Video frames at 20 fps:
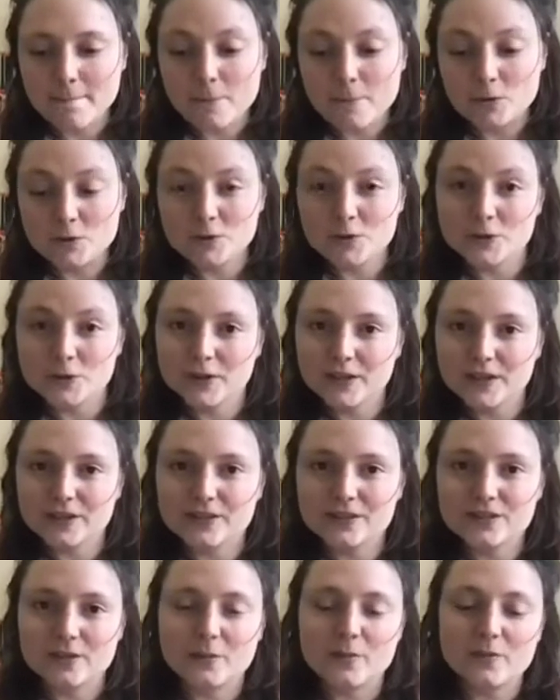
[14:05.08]
once you
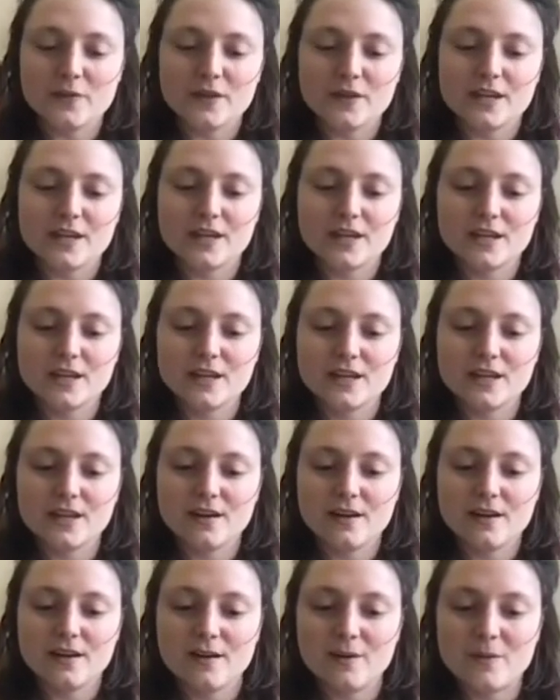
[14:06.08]
cut something,
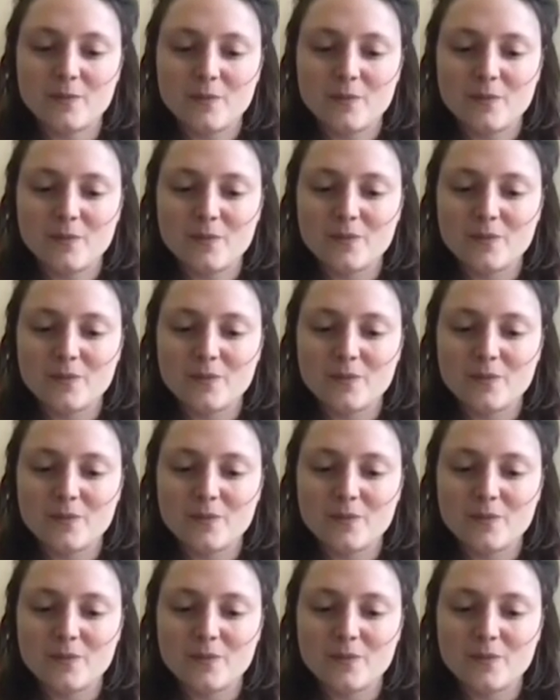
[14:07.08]
um,